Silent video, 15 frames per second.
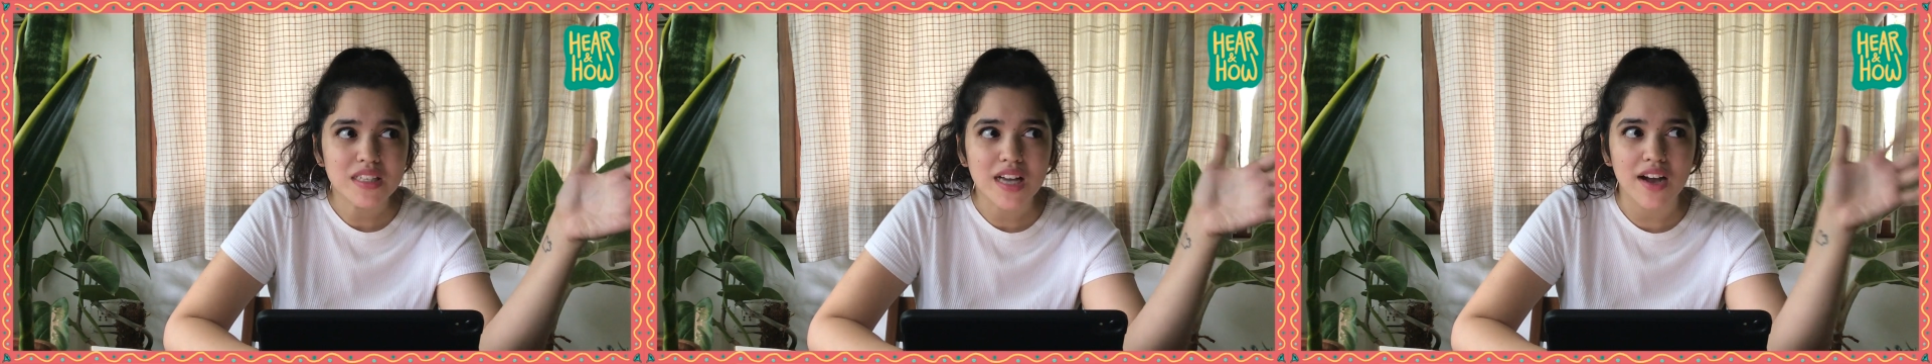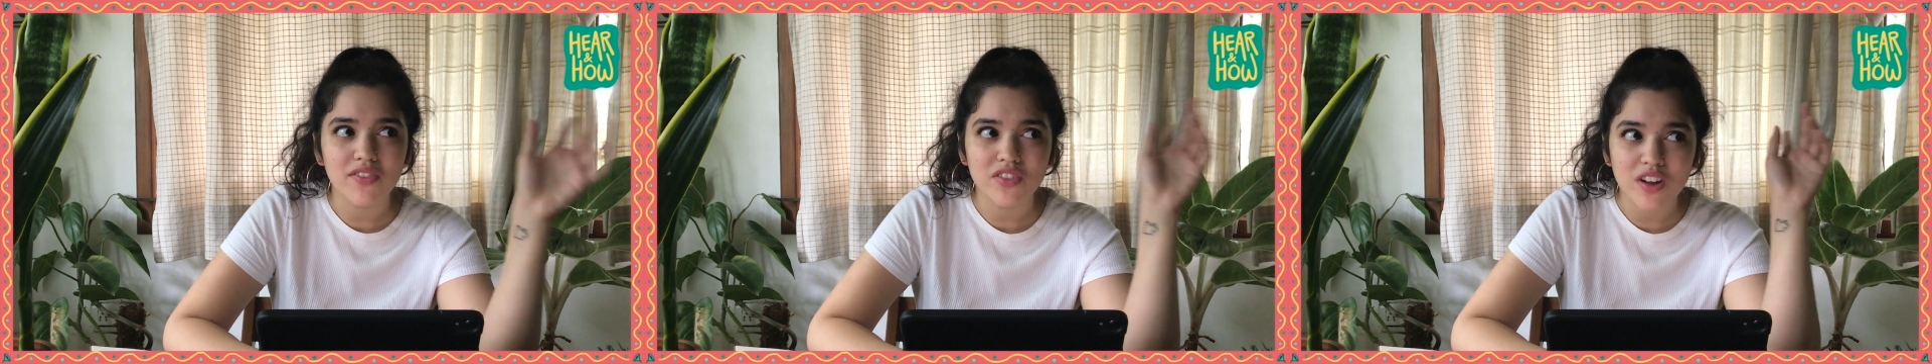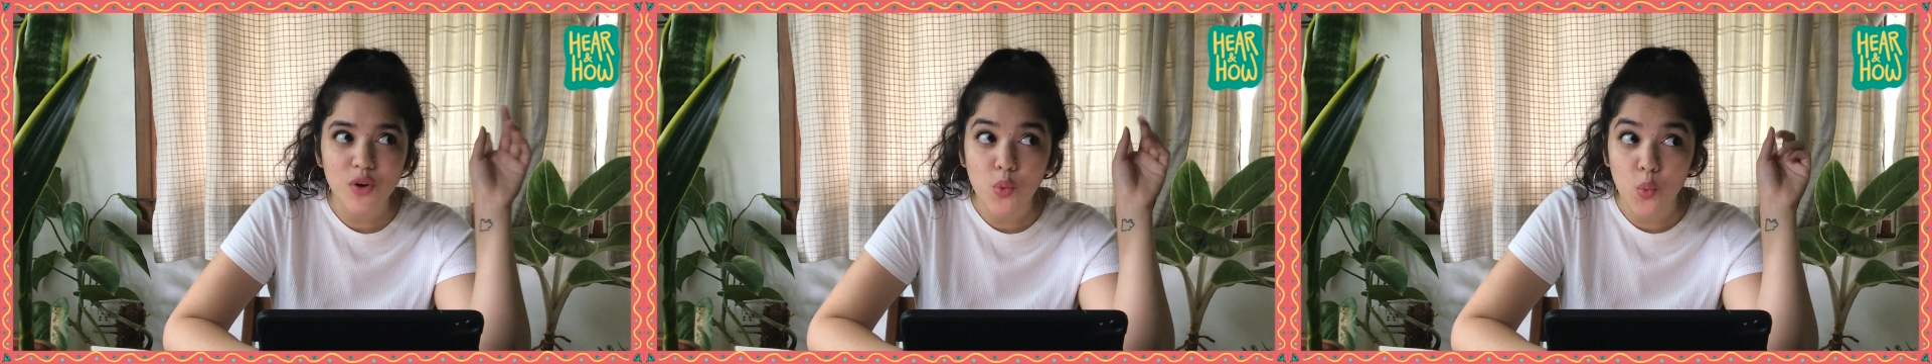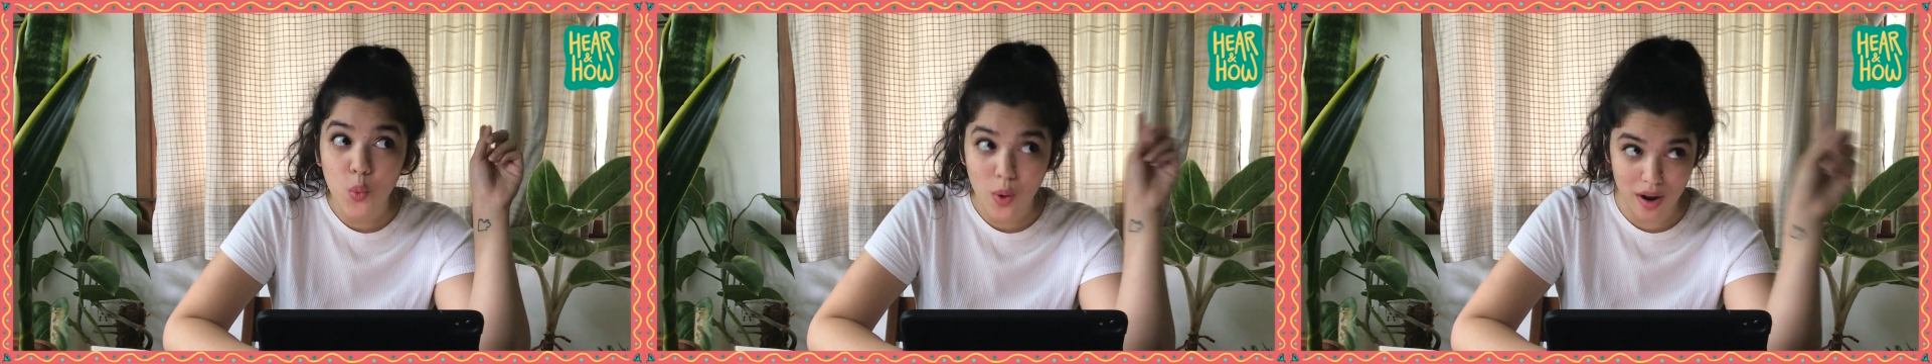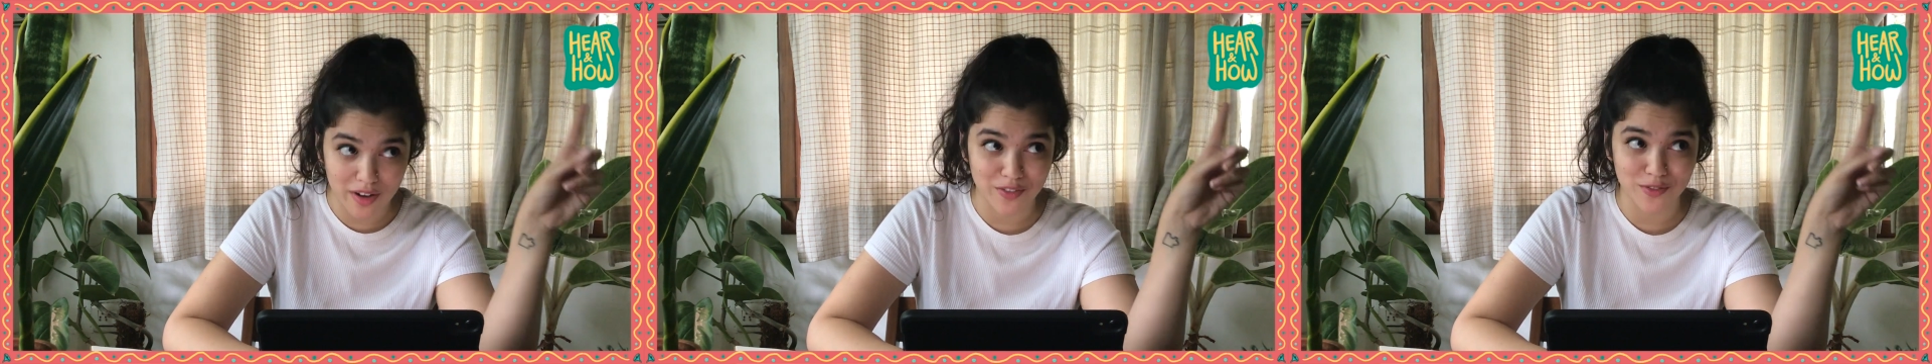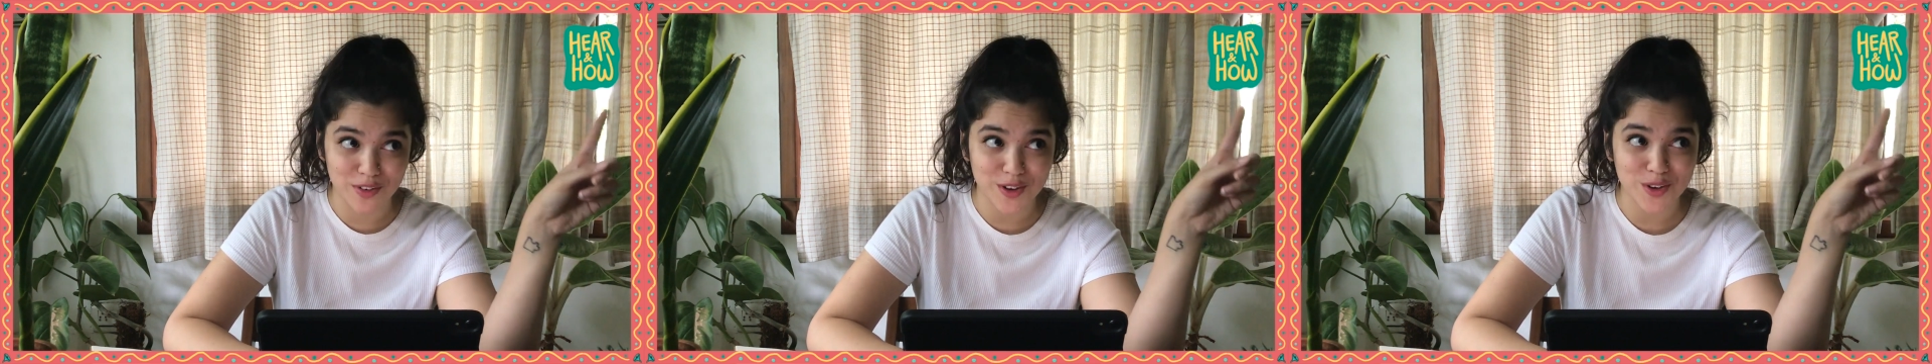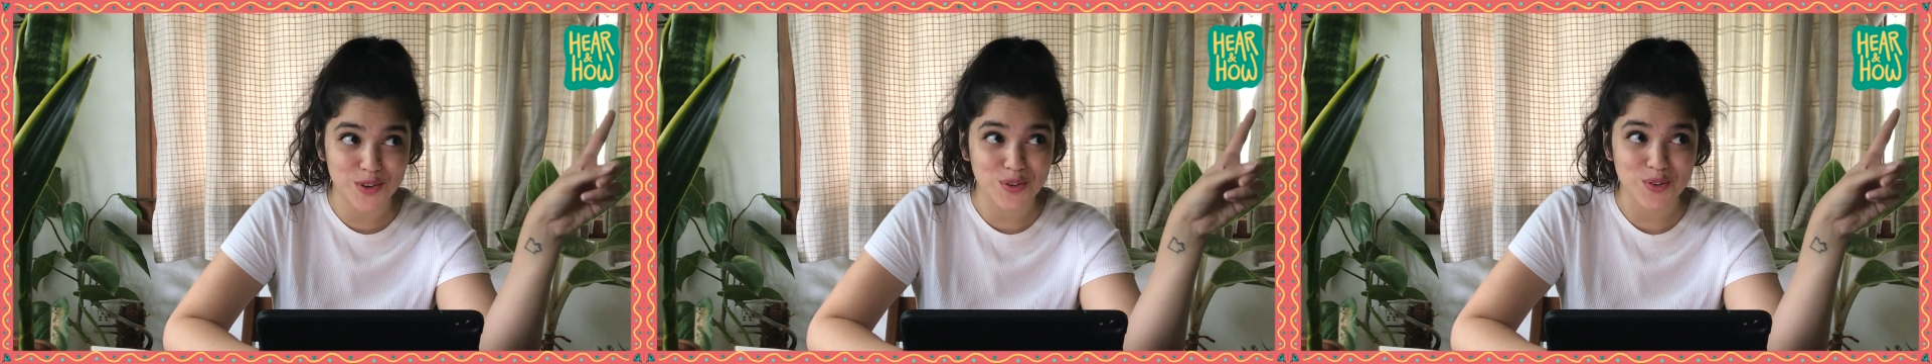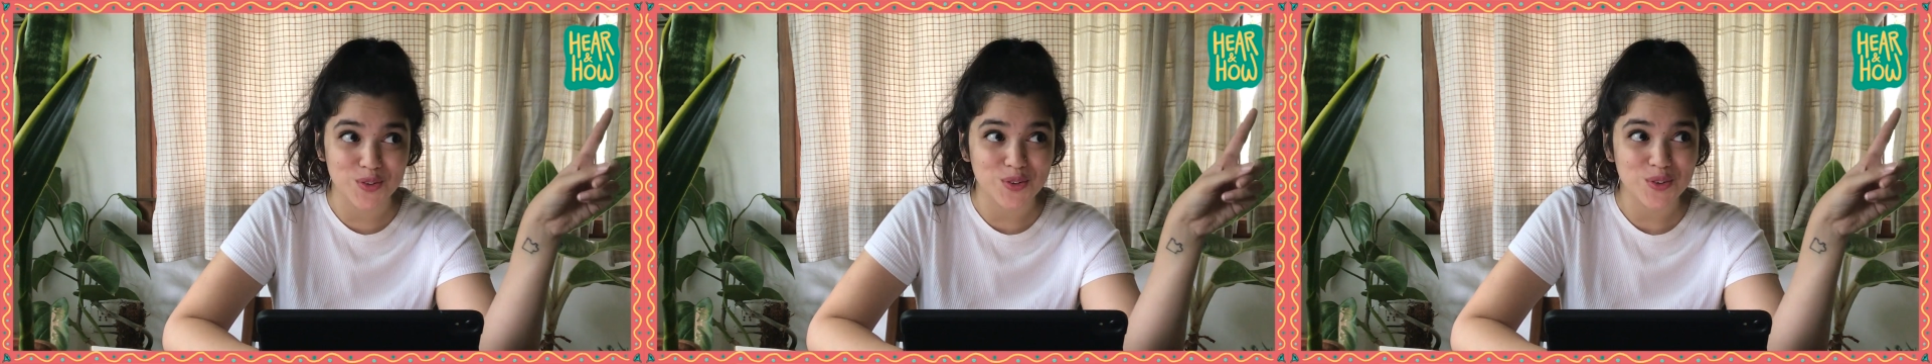after one
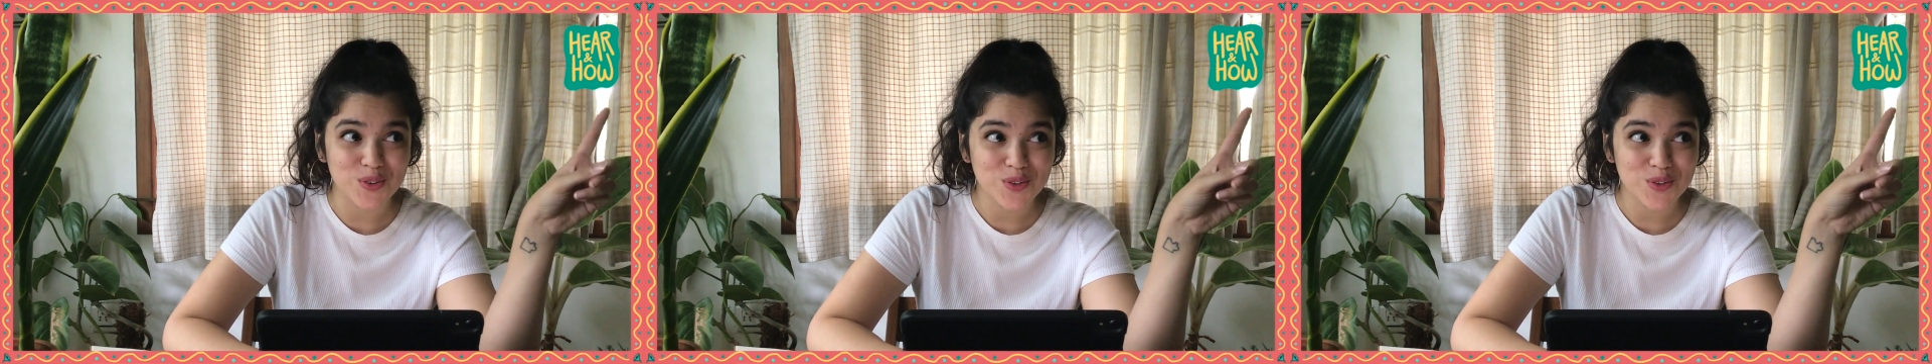video?